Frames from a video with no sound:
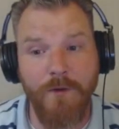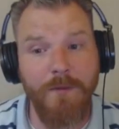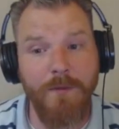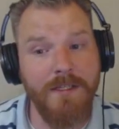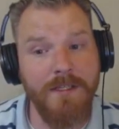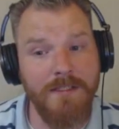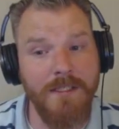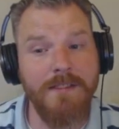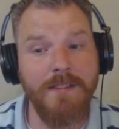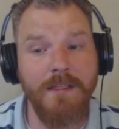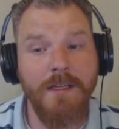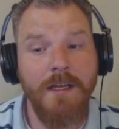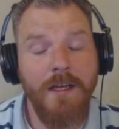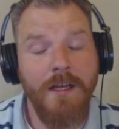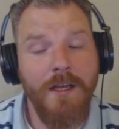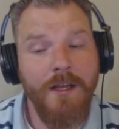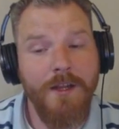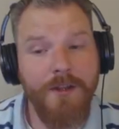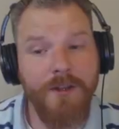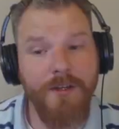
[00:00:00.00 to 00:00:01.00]
Because listen,
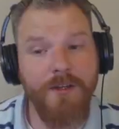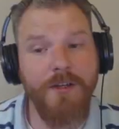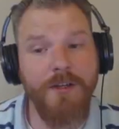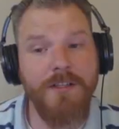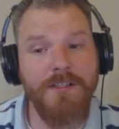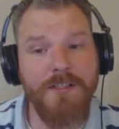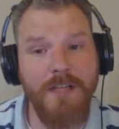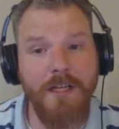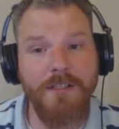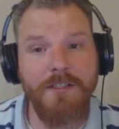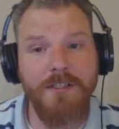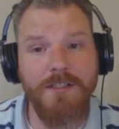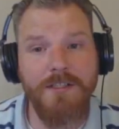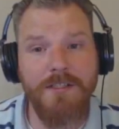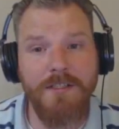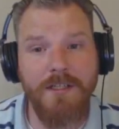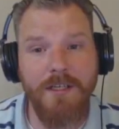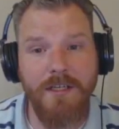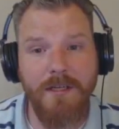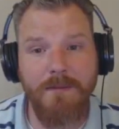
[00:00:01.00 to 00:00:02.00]
it's not
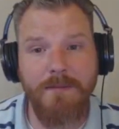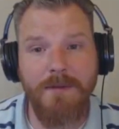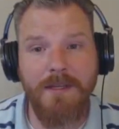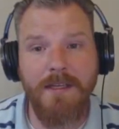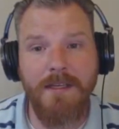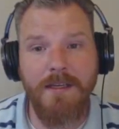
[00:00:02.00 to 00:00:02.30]
just gonna be